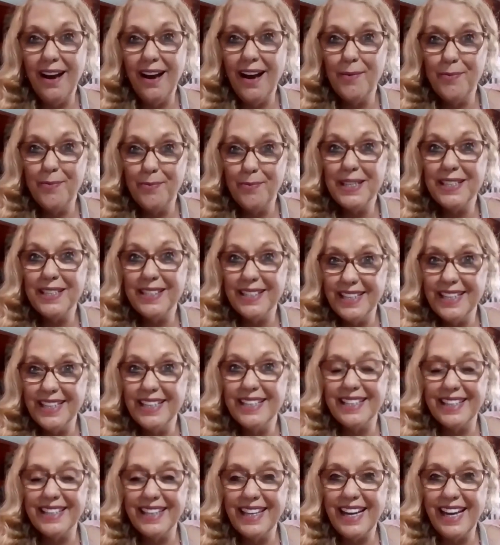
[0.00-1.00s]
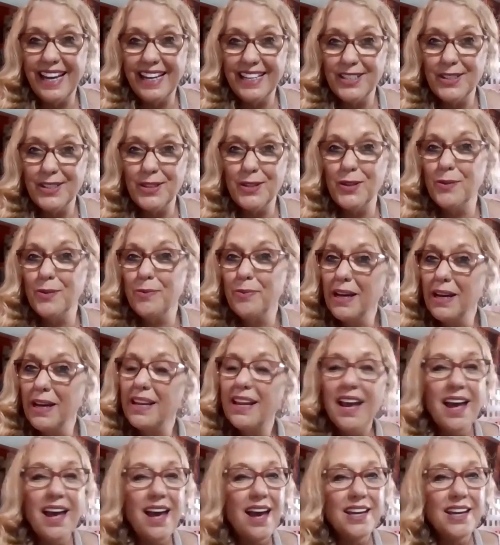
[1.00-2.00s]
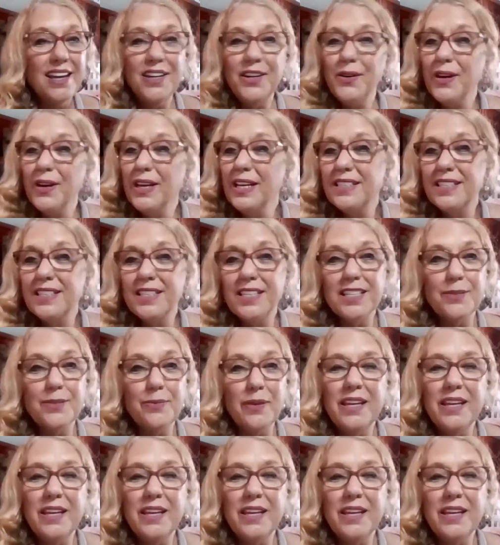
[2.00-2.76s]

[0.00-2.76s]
business that I do. But, it's just